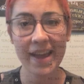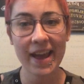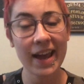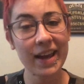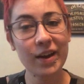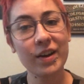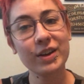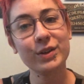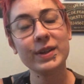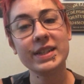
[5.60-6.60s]
Hey y'all,
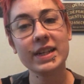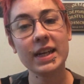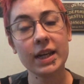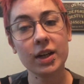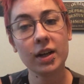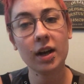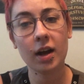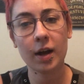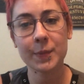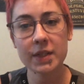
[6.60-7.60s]
Yaritza here.
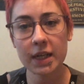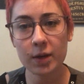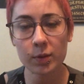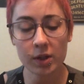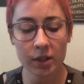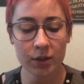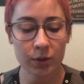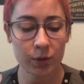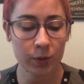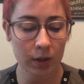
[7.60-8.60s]
Today we're gonna
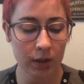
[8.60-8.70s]
do